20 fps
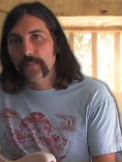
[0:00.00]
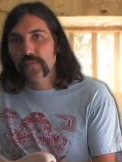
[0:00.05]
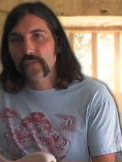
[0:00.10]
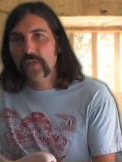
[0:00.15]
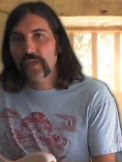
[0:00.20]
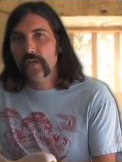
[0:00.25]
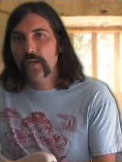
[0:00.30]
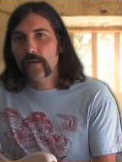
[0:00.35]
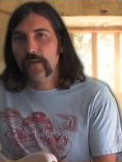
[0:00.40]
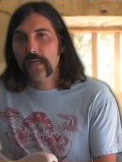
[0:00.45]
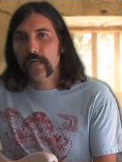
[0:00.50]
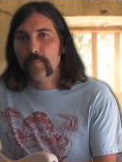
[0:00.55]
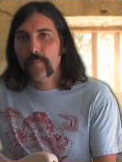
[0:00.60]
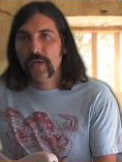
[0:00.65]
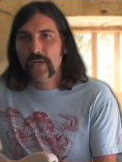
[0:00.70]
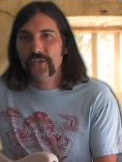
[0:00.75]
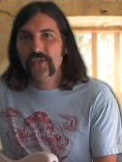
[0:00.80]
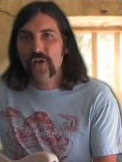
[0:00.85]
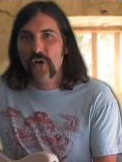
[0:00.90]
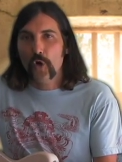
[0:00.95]
so you don't get a
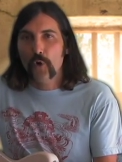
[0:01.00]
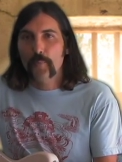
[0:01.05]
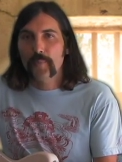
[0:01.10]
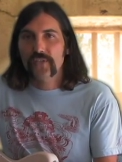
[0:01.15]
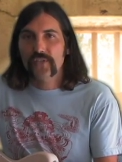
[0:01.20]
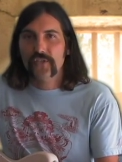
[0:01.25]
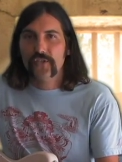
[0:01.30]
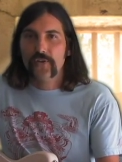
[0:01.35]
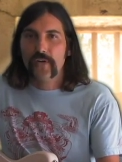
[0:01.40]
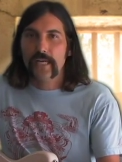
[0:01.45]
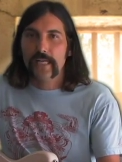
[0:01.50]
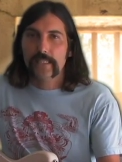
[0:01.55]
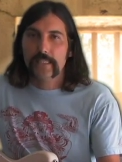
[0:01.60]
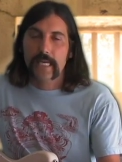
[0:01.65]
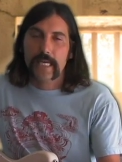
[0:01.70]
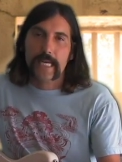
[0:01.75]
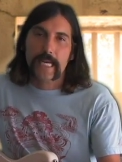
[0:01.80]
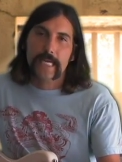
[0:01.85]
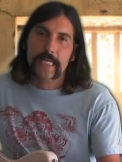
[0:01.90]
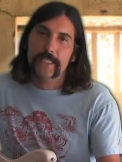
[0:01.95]
bunch of open strings.
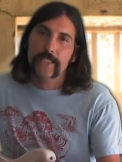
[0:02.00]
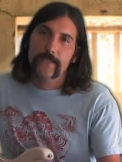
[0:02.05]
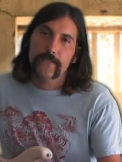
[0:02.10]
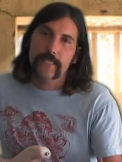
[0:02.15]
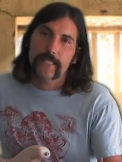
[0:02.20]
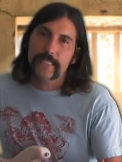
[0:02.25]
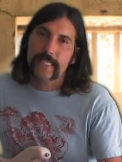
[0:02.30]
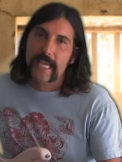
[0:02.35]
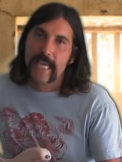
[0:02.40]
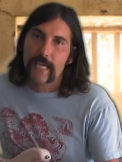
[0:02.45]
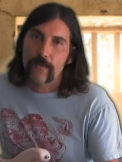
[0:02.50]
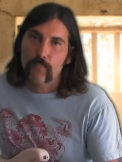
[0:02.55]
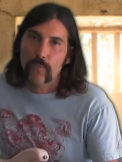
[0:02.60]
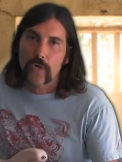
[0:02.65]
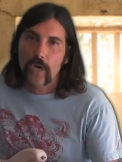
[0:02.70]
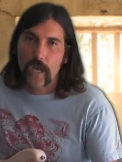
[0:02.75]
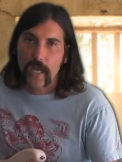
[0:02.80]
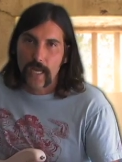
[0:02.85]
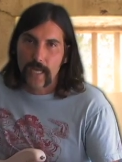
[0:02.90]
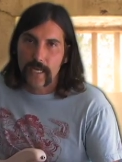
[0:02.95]
Like I can do the same
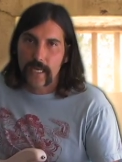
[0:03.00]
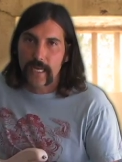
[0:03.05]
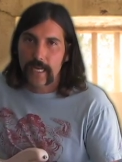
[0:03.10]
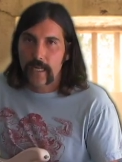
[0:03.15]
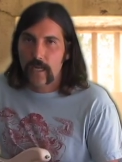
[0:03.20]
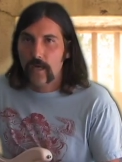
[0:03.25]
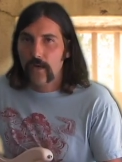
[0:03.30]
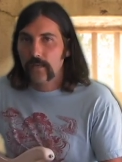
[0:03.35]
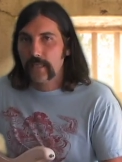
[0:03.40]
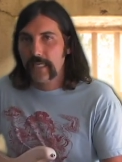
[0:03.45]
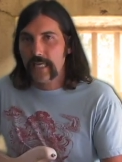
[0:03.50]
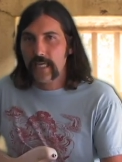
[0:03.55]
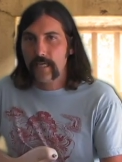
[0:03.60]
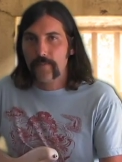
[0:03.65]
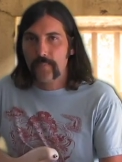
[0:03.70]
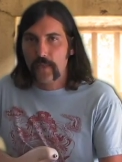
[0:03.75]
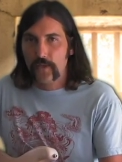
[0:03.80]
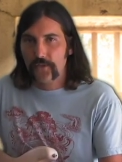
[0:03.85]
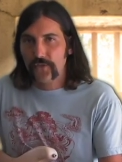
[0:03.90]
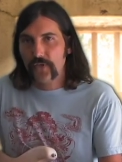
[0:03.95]
run, and I'll
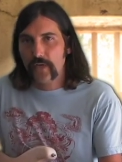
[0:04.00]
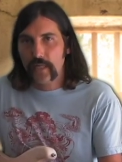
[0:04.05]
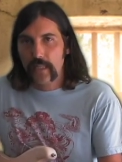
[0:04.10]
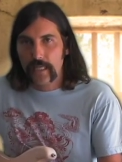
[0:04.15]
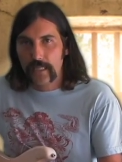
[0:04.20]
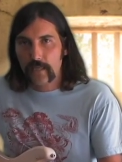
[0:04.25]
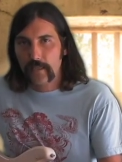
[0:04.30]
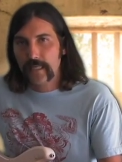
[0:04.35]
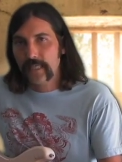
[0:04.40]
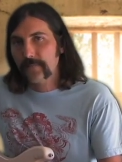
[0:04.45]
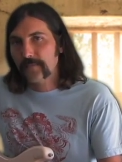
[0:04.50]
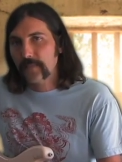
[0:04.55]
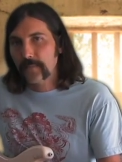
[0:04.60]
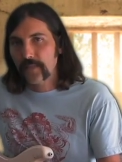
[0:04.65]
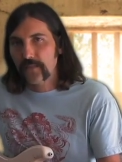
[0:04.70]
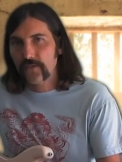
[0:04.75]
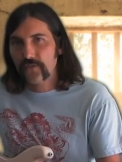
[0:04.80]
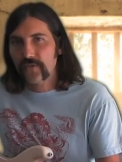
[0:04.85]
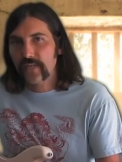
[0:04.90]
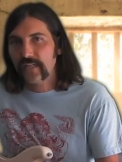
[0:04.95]
show you. Like I'll keep some
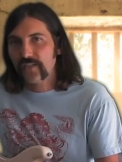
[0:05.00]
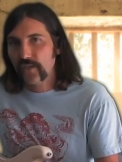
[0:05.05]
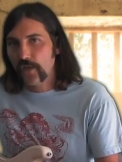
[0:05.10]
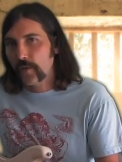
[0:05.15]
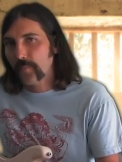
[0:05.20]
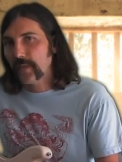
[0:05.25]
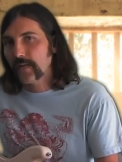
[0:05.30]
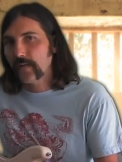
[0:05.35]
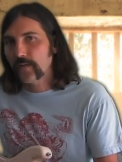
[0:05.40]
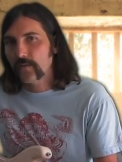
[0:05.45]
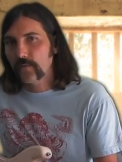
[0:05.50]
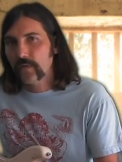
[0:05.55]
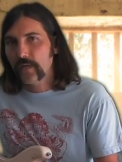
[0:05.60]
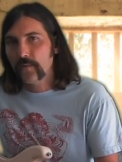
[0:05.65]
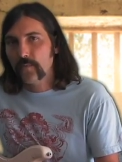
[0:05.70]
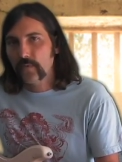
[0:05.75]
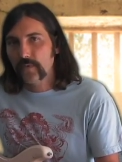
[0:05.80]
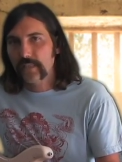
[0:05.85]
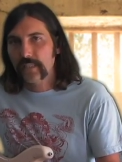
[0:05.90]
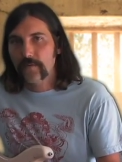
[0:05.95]
of the strings open,
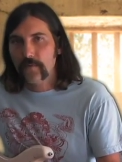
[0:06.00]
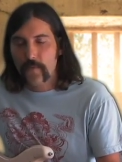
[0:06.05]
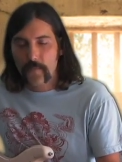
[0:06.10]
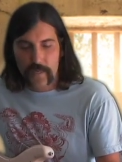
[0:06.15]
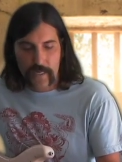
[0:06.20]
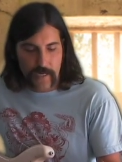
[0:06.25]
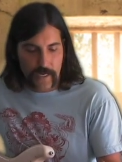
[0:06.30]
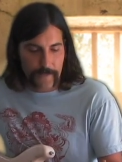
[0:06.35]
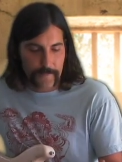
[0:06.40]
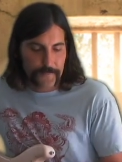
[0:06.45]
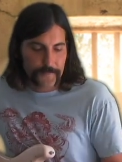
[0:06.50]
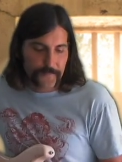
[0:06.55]
and we'll see what we get.